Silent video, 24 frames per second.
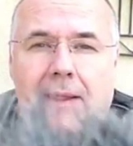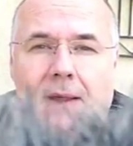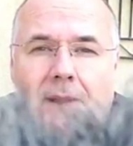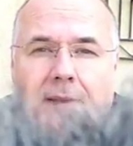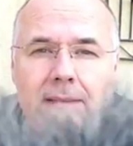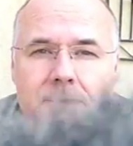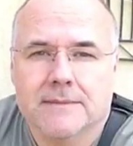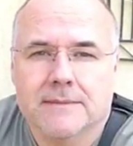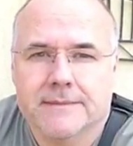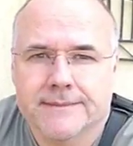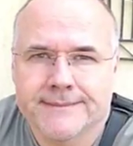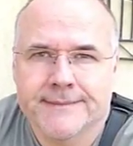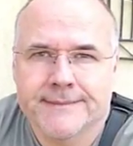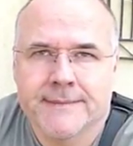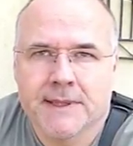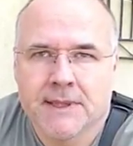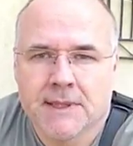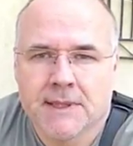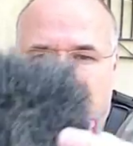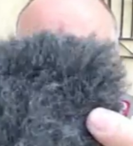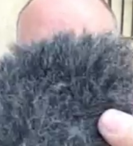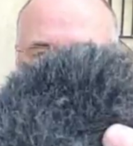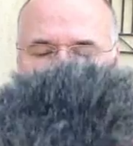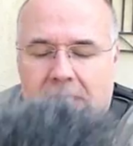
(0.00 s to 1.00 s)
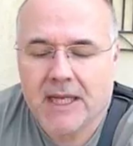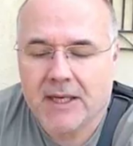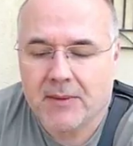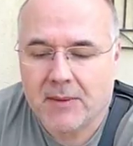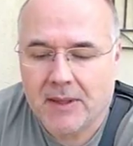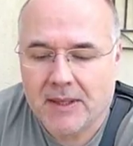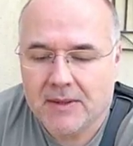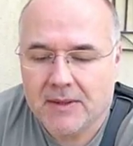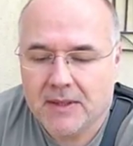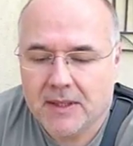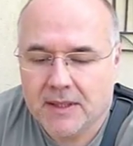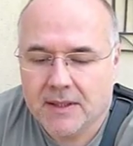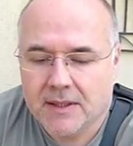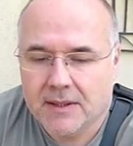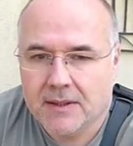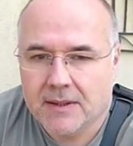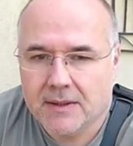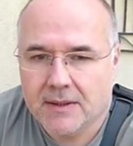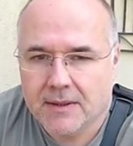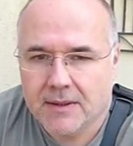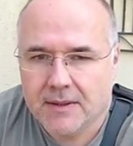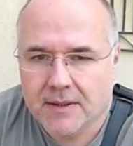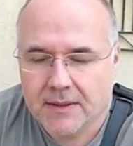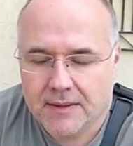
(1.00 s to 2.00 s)
that. Anyway,
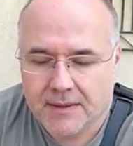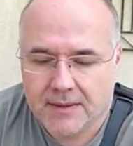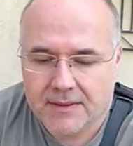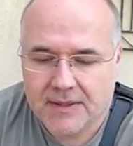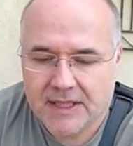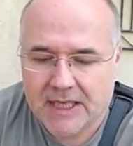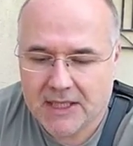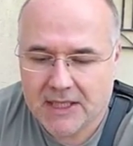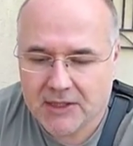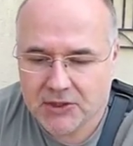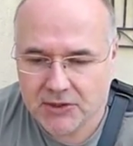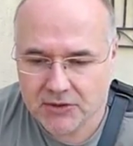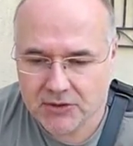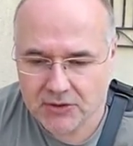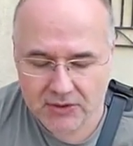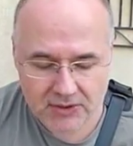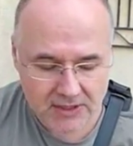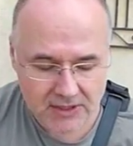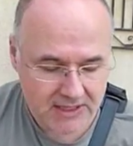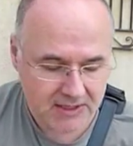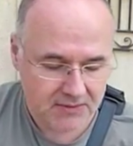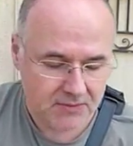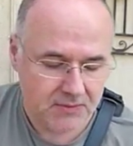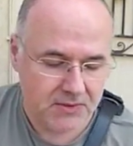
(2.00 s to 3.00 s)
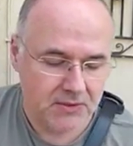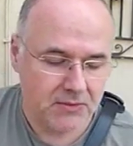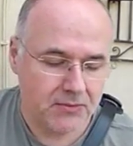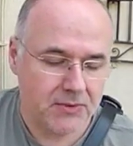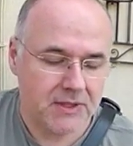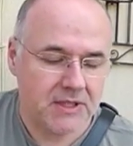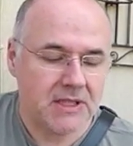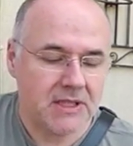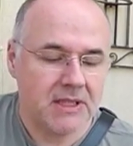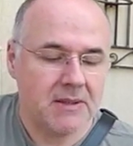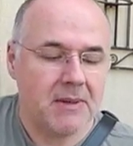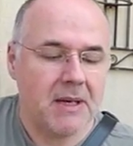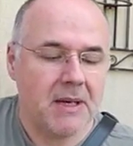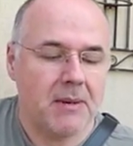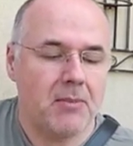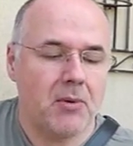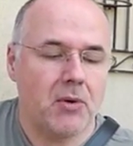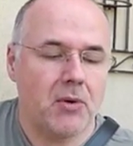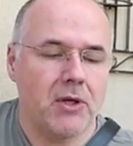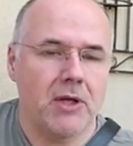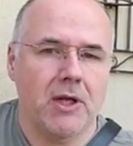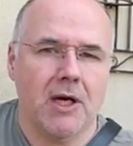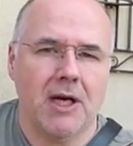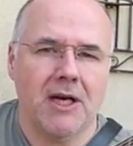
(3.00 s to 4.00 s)
the action on this was originally about
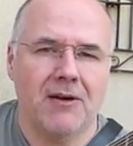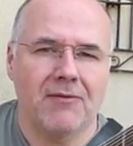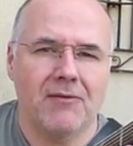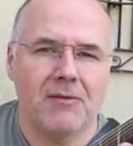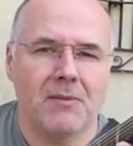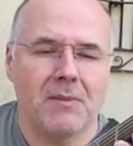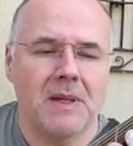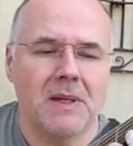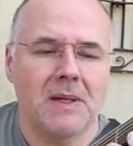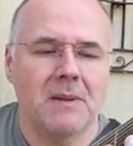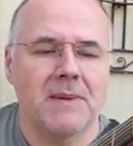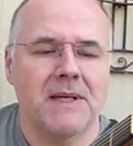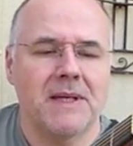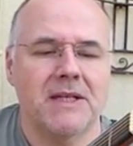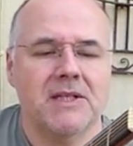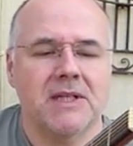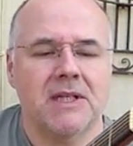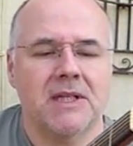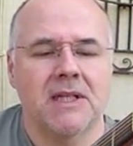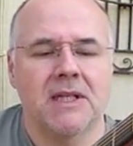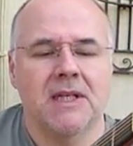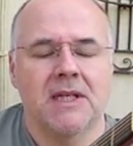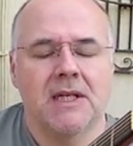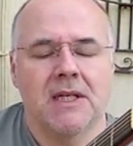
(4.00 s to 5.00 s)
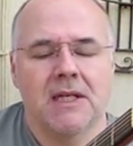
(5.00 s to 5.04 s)
0.9 of a millimetre.